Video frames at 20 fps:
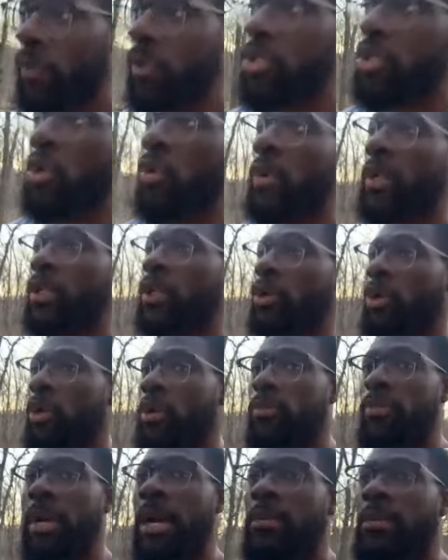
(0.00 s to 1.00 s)
So when the
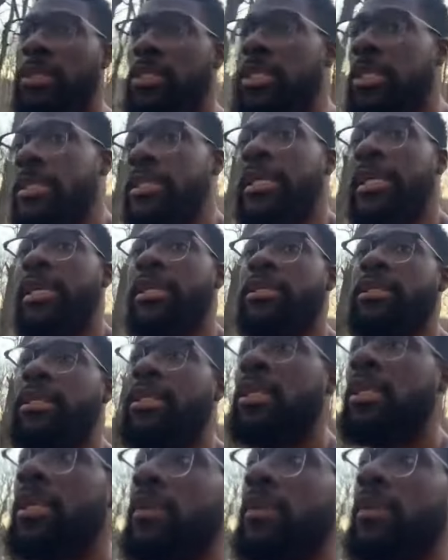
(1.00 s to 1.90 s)
Lord promised us that he's gonna